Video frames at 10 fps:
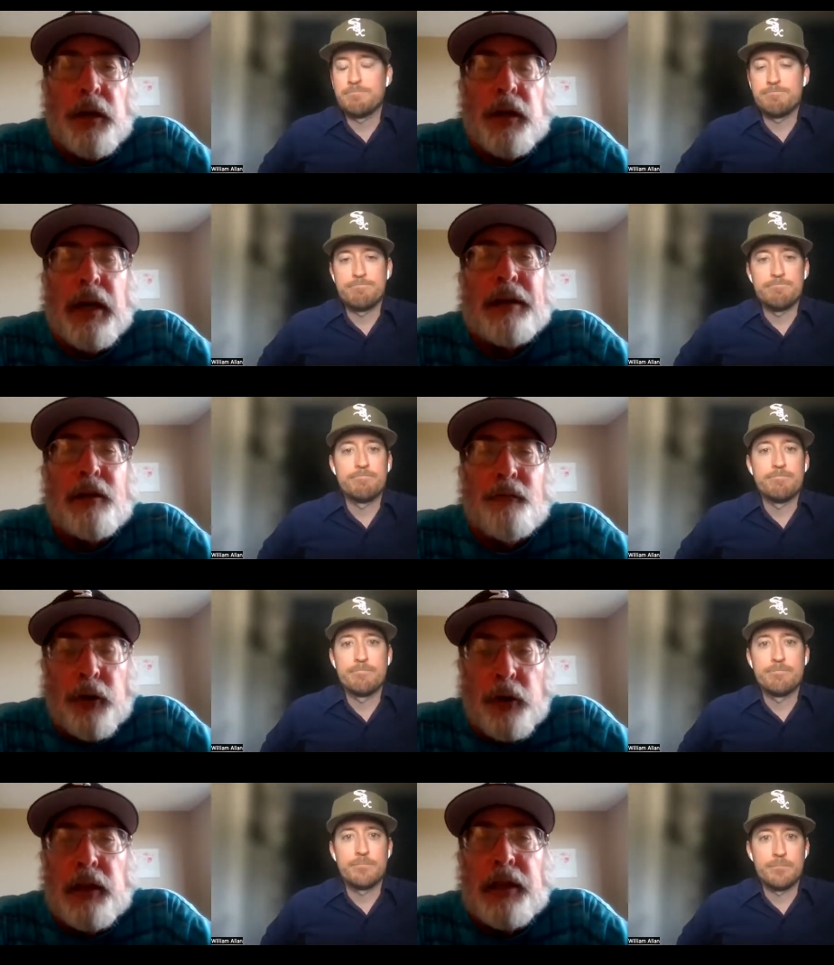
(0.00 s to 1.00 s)
Speaker 1: week. At the
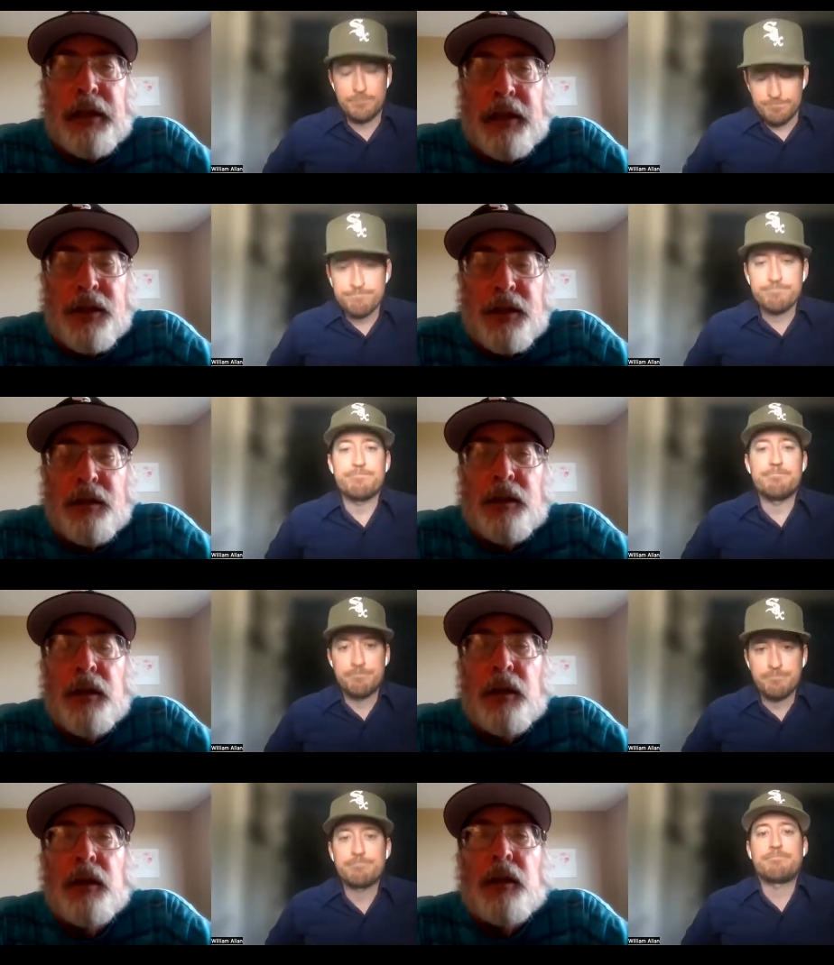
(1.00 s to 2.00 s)
very least,
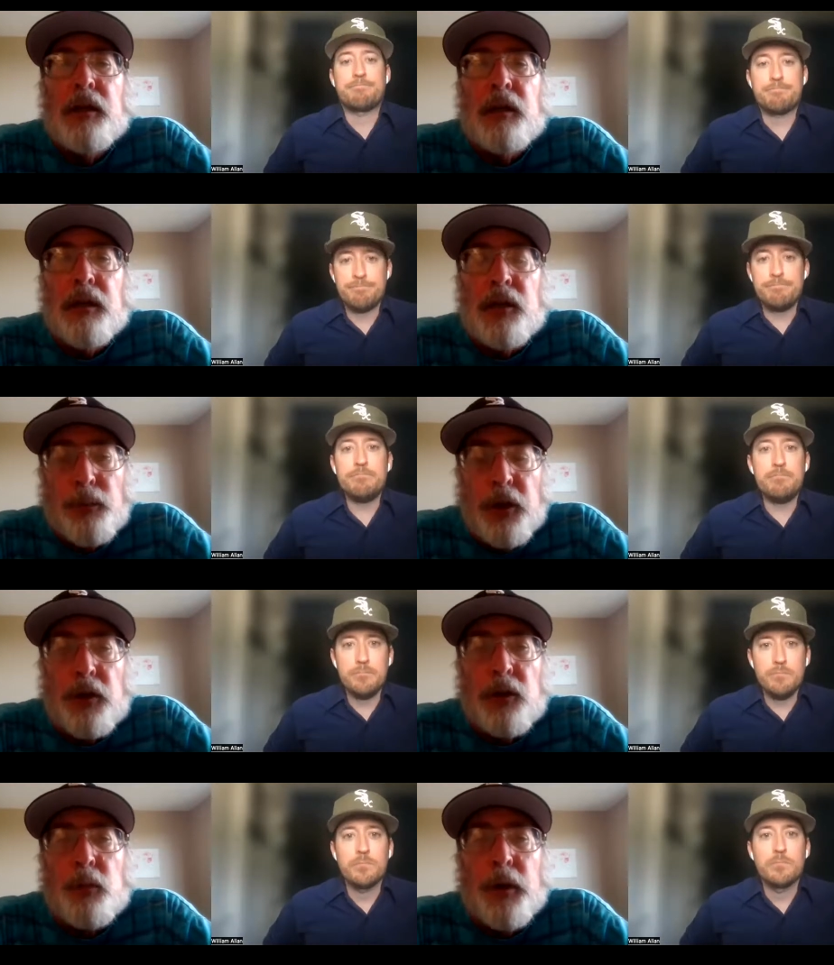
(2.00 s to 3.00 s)
split
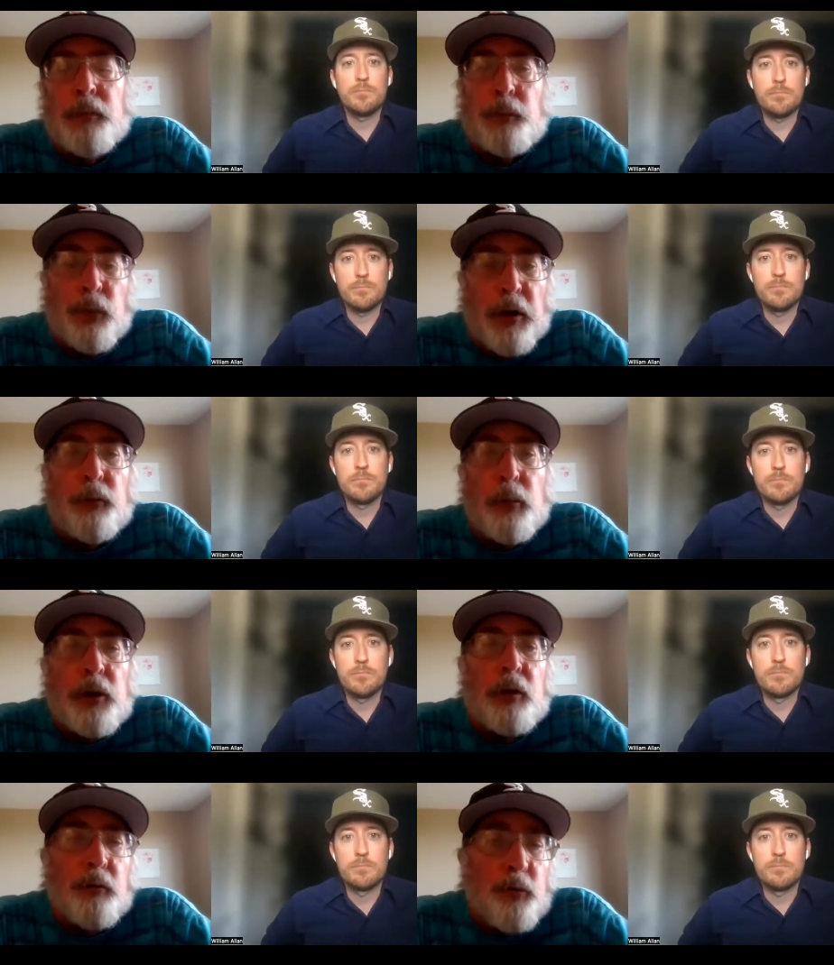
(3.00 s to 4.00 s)
this week, but
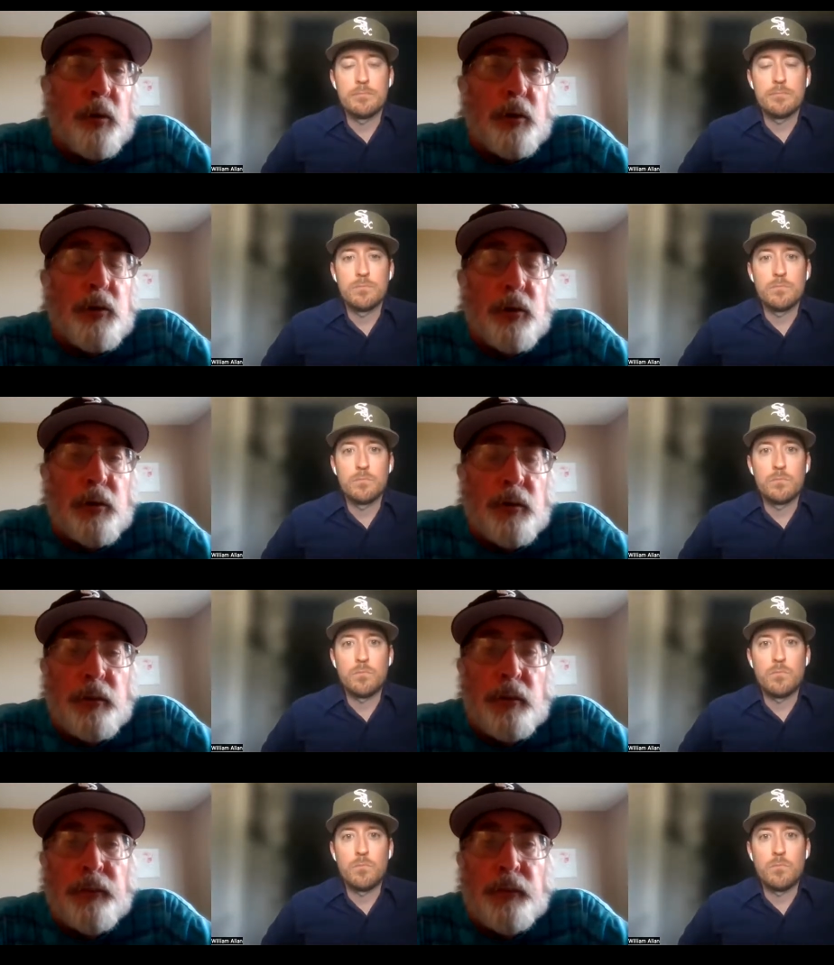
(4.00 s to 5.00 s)
preferably go four and two.
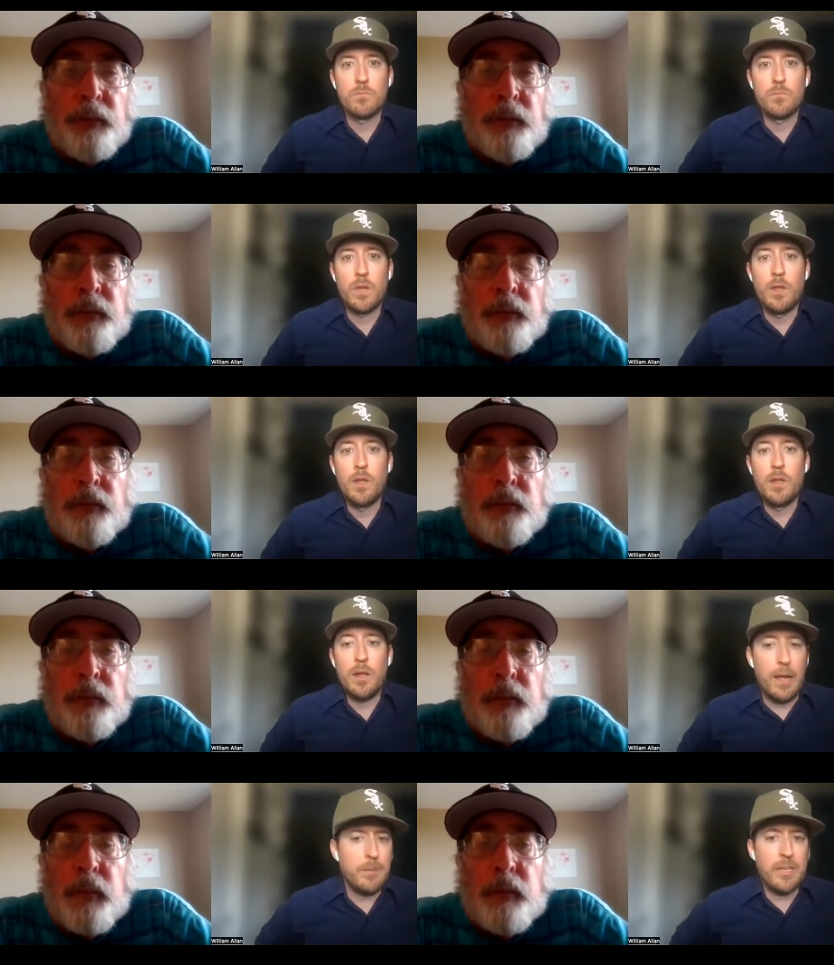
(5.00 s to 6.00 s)

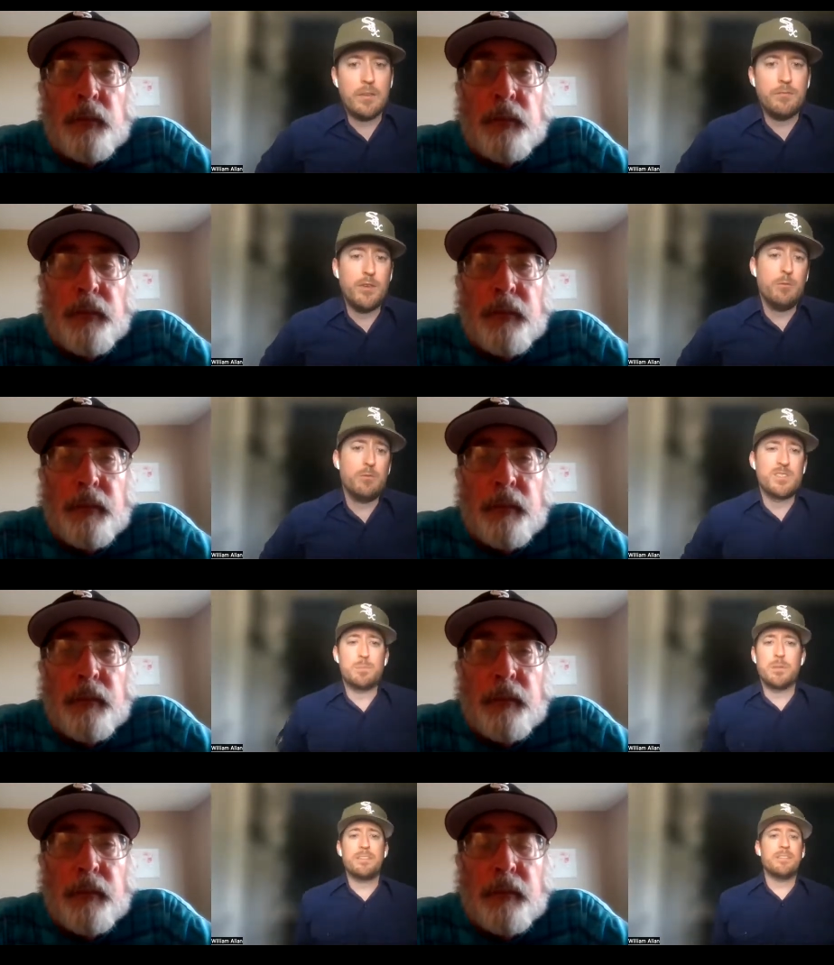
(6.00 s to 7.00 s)
Speaker 2: I mean, if you
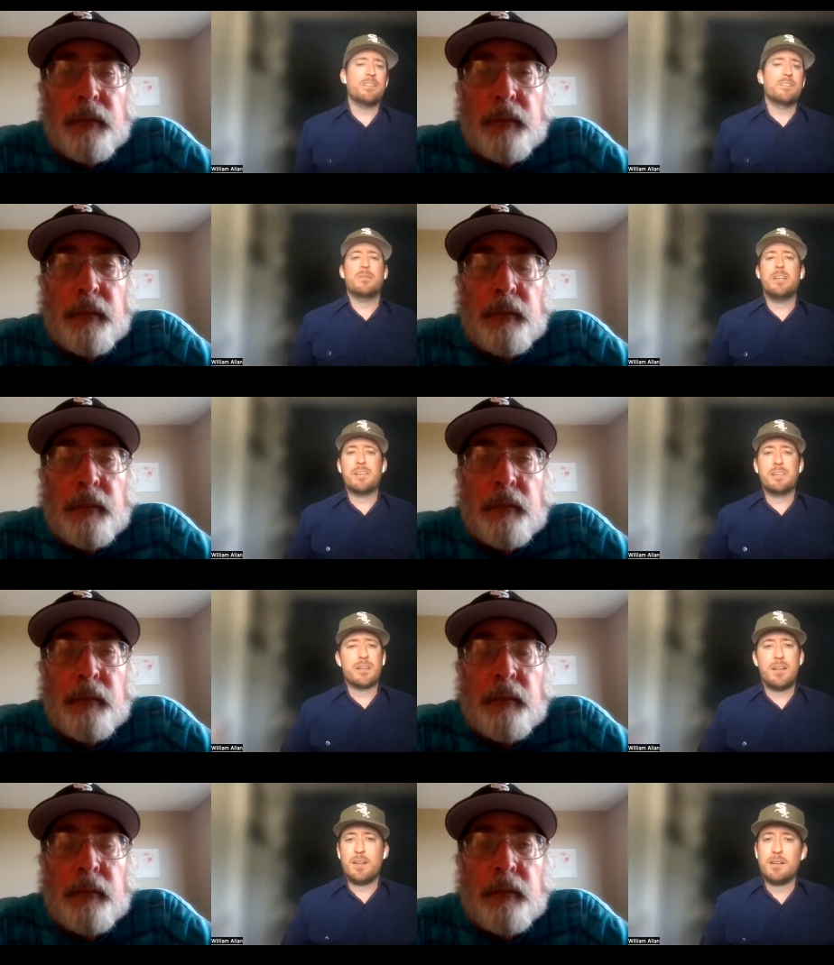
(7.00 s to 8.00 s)
split this
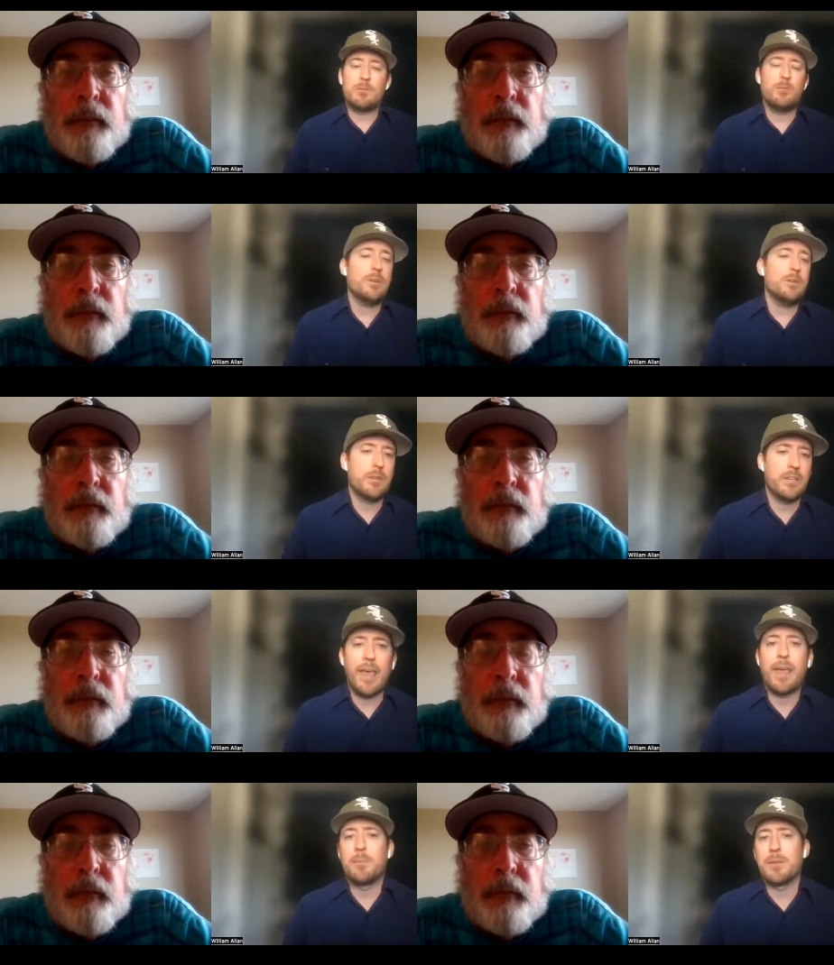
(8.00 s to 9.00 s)
week, what are
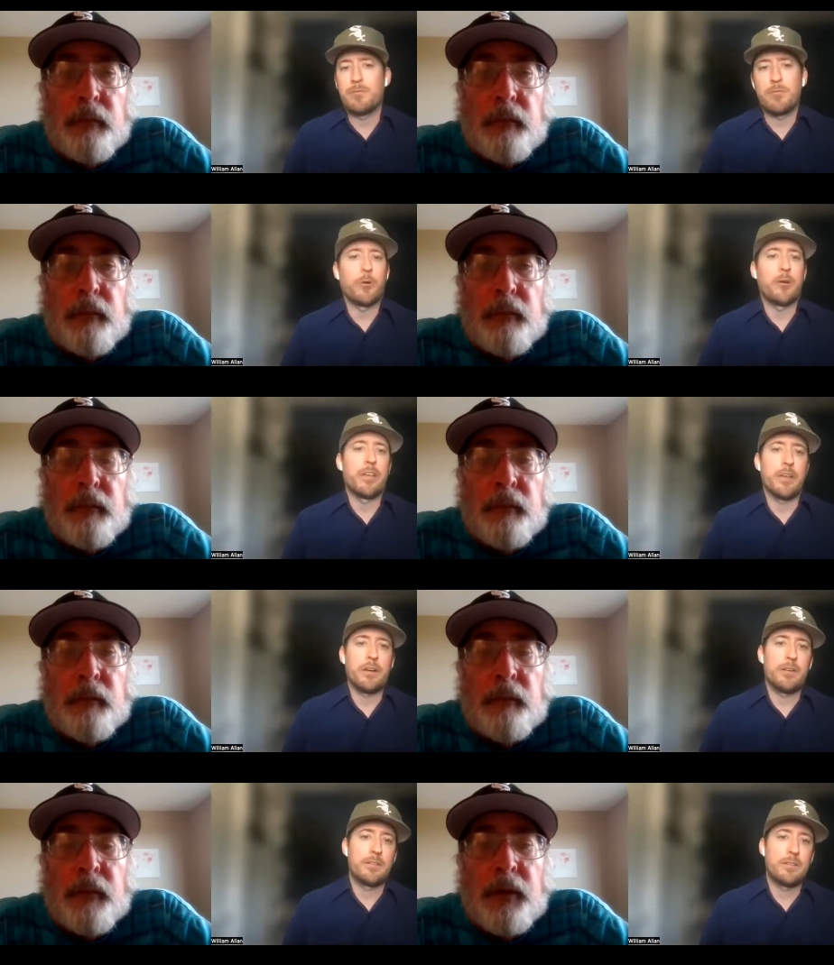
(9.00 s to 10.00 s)
we aiming for
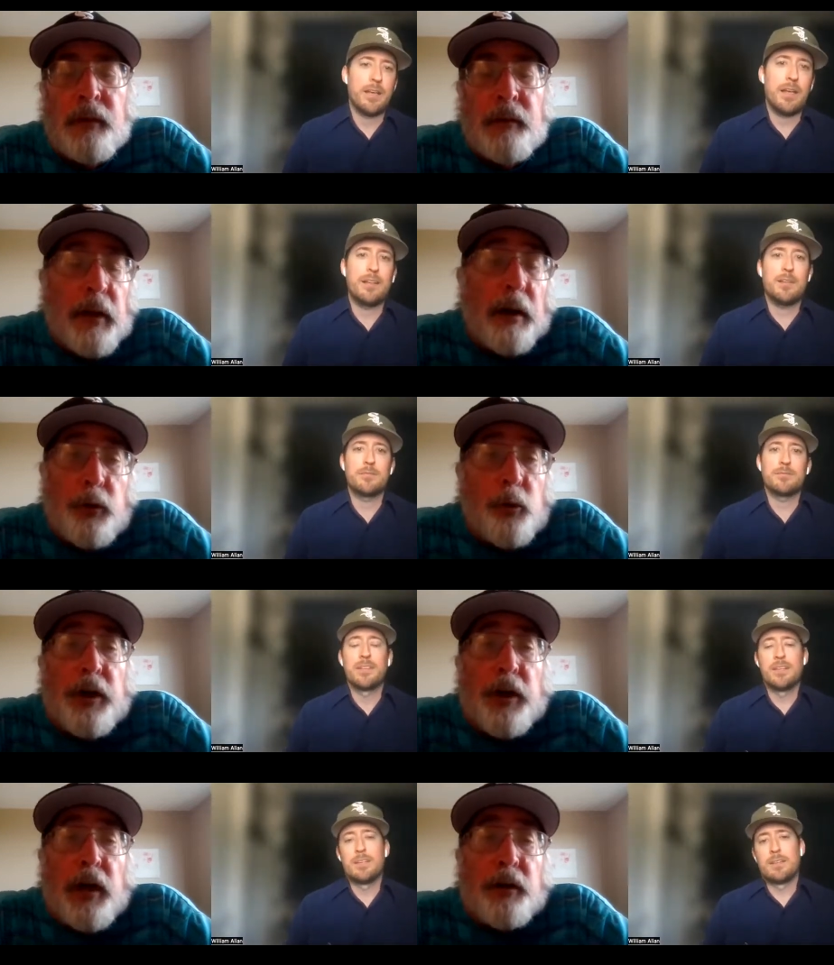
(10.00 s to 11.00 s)
here? Uh, yeah, you're
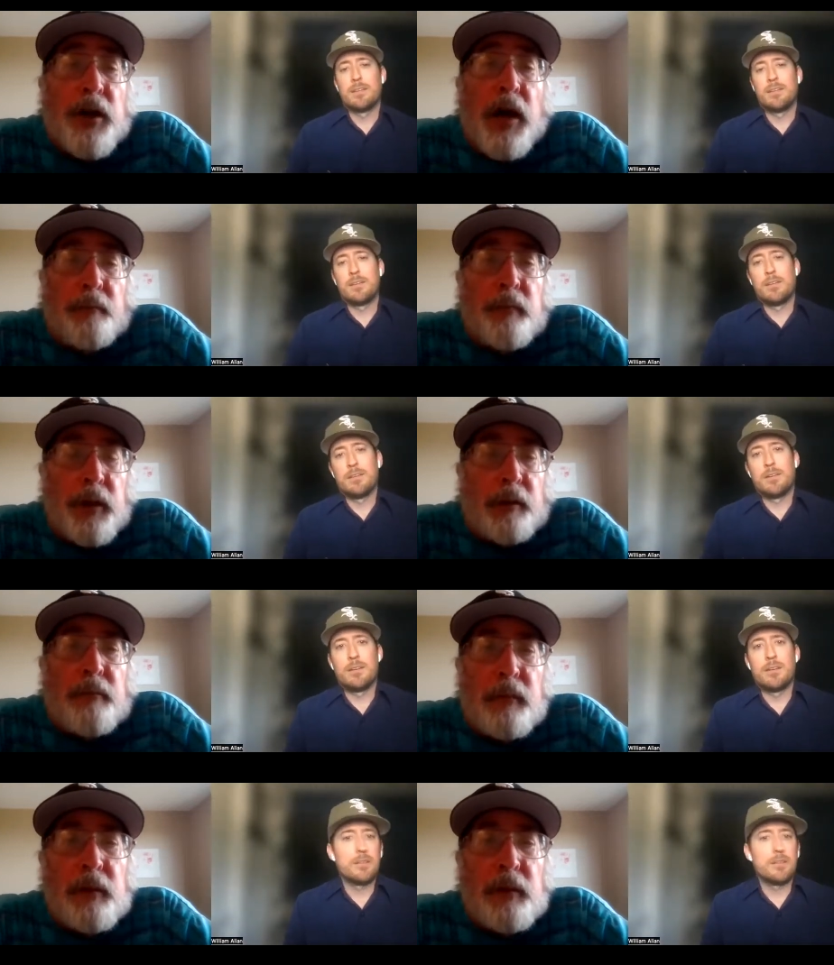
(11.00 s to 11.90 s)
running out of time. Yeah.